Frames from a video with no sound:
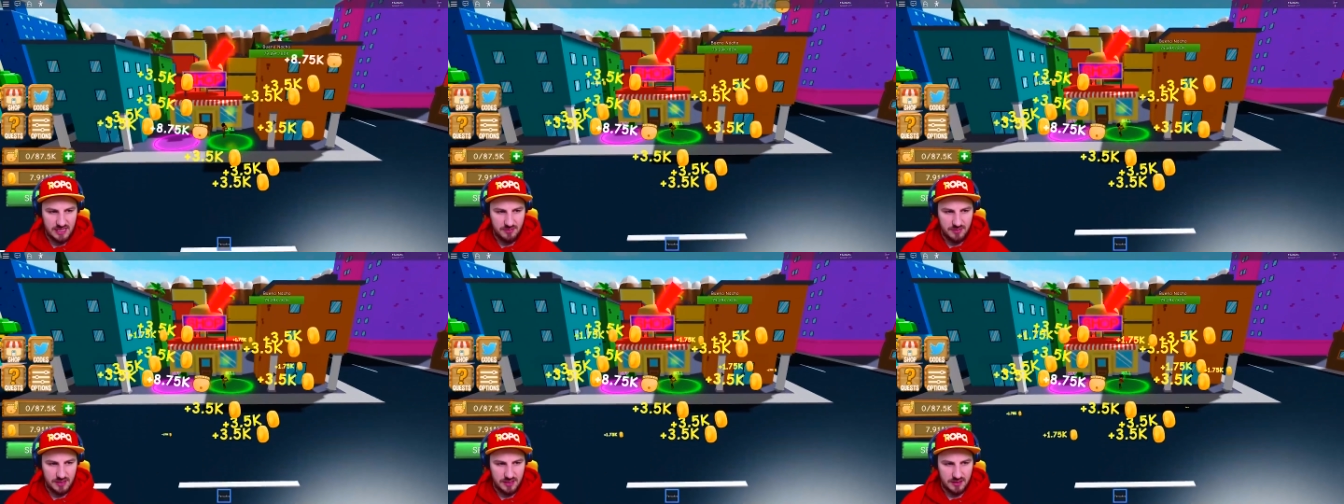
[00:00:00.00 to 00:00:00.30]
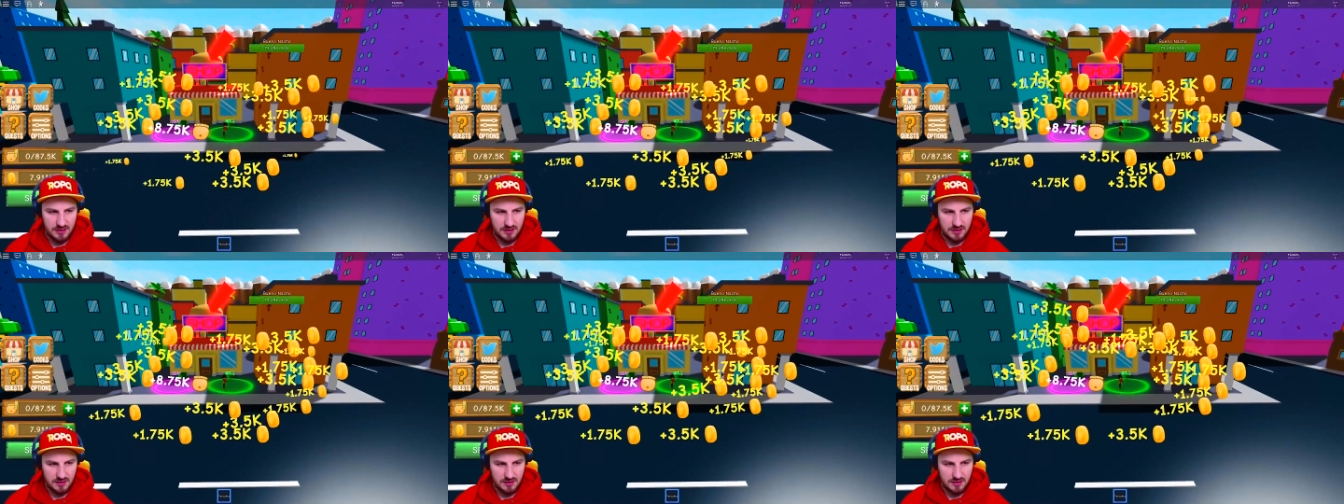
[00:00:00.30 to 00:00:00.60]
Oh keep
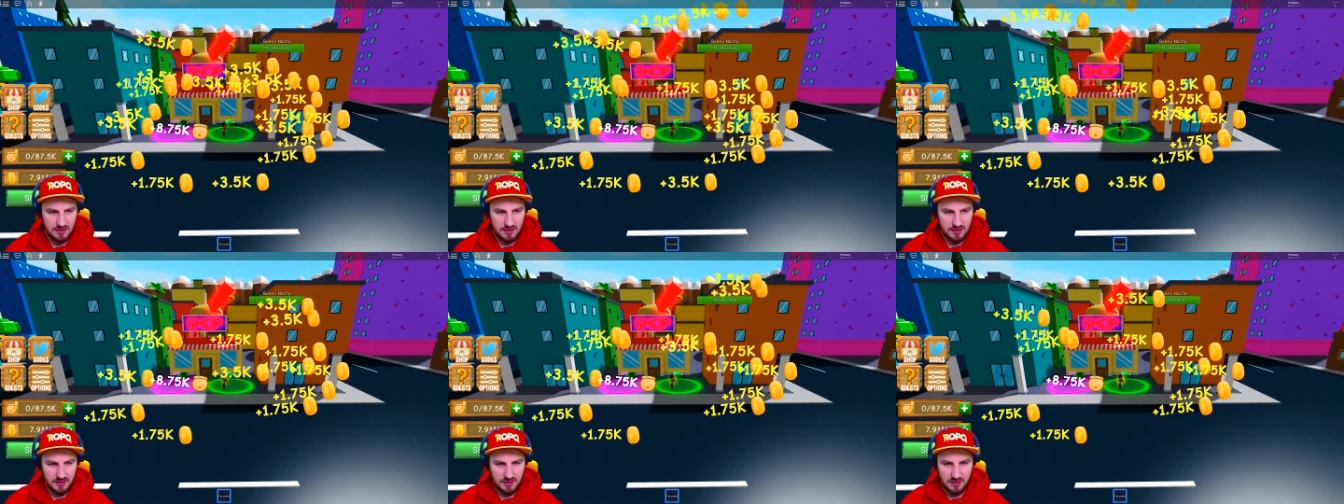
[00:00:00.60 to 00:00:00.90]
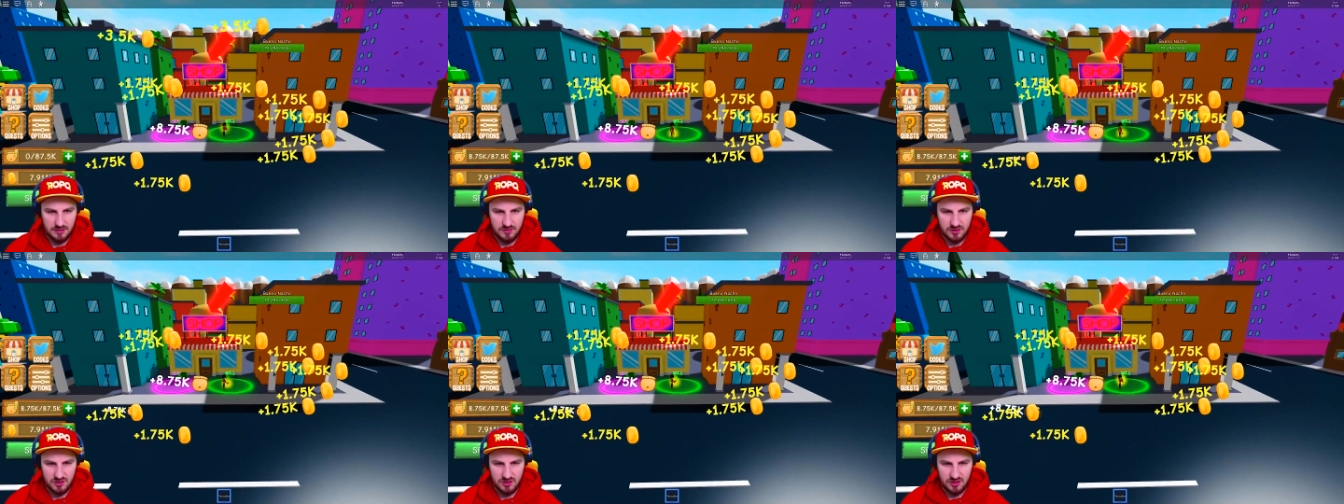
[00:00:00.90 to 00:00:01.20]
no! Eating.
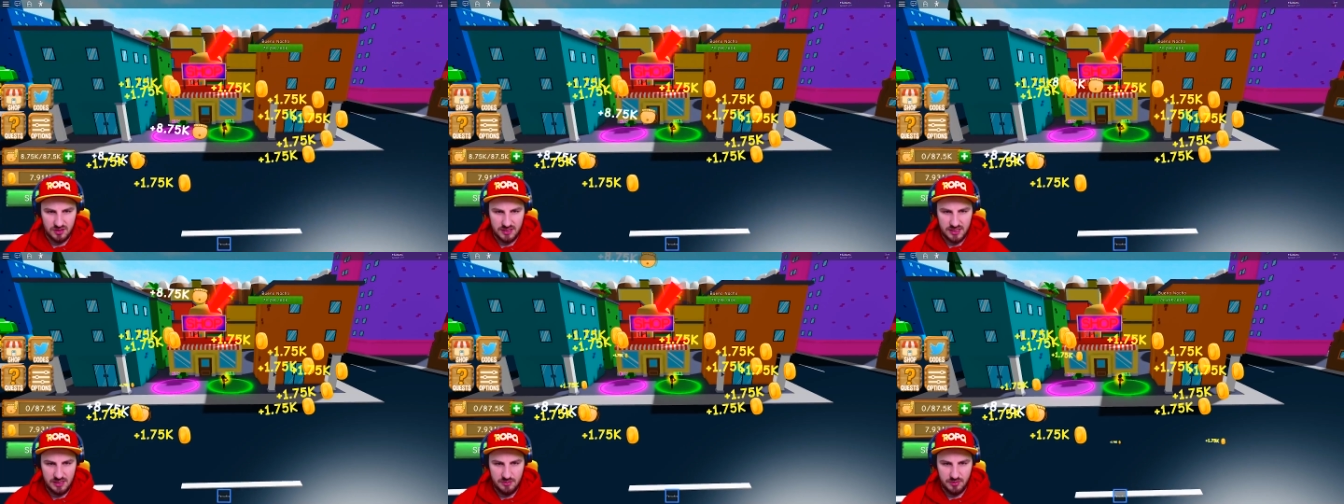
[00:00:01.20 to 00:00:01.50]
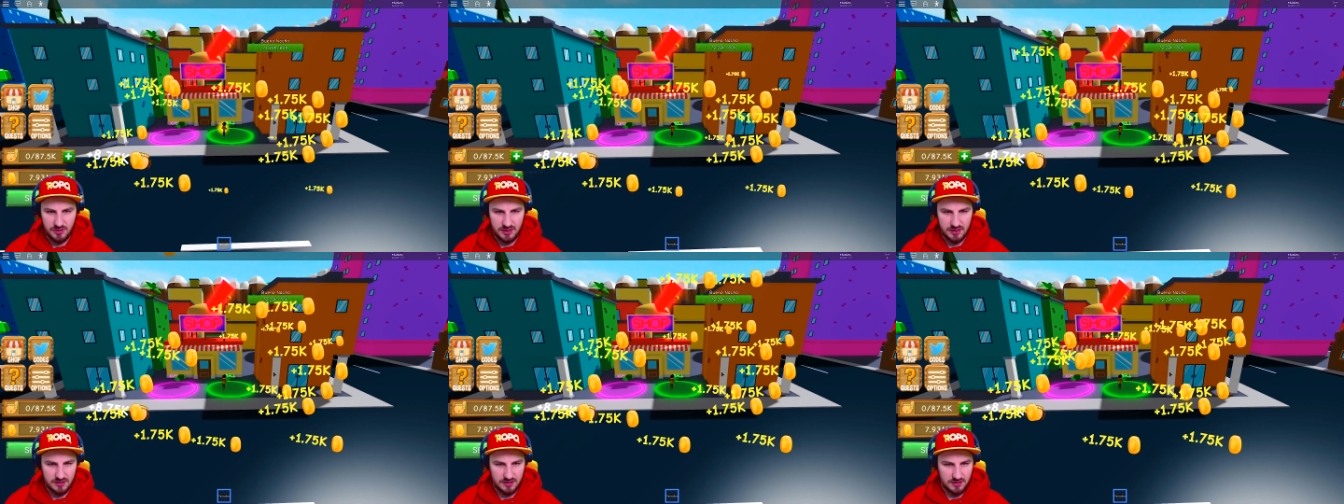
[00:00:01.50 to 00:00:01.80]
I'm just gonna
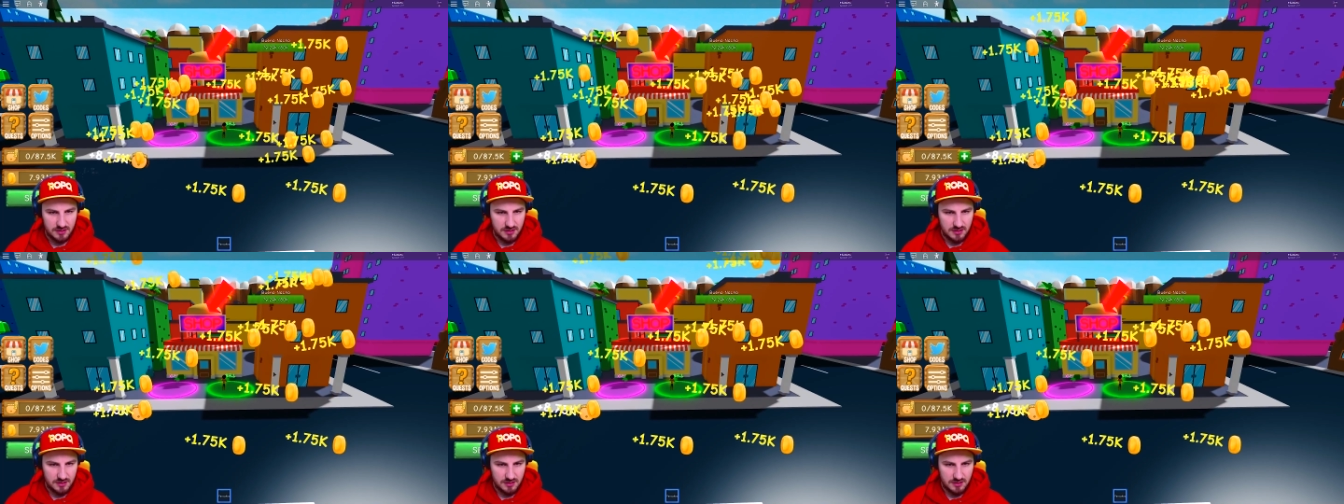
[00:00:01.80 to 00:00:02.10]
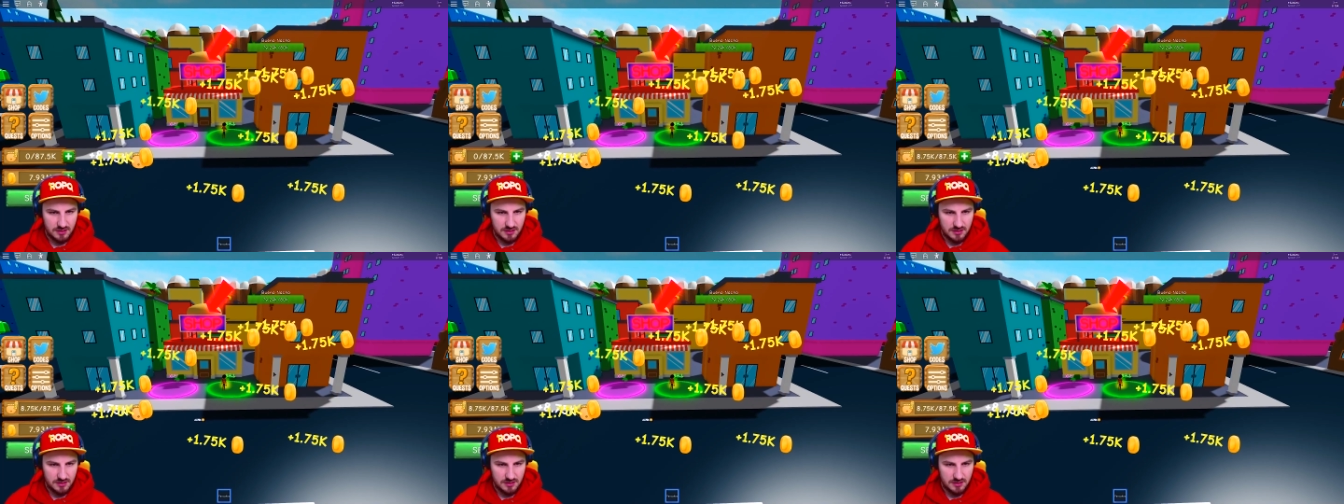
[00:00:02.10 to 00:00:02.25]
keep eating.